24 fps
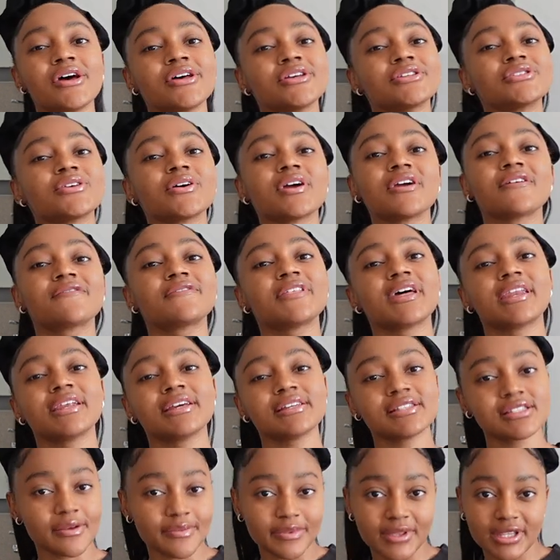So if that
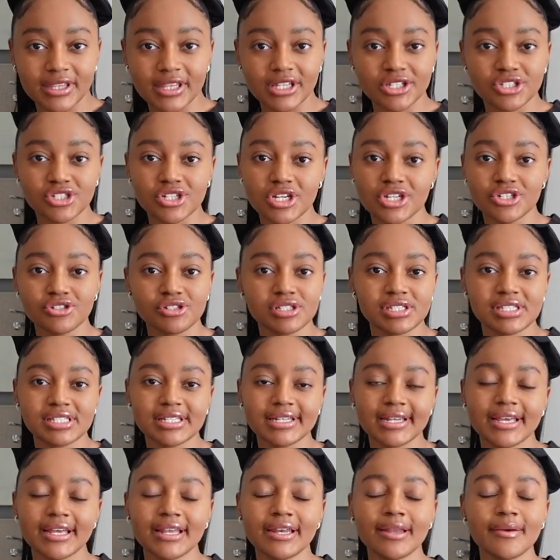is something that you're
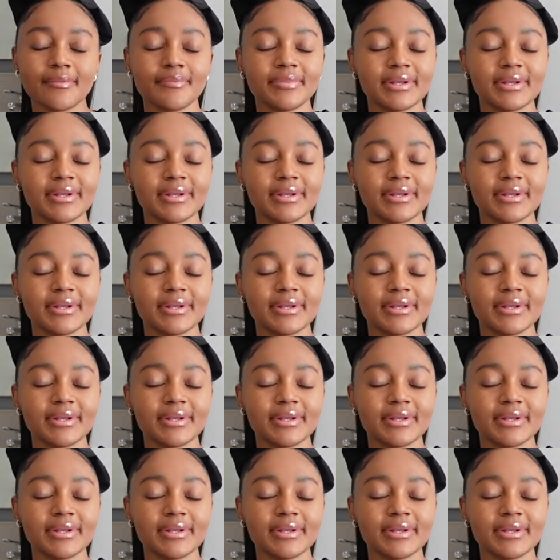interested in,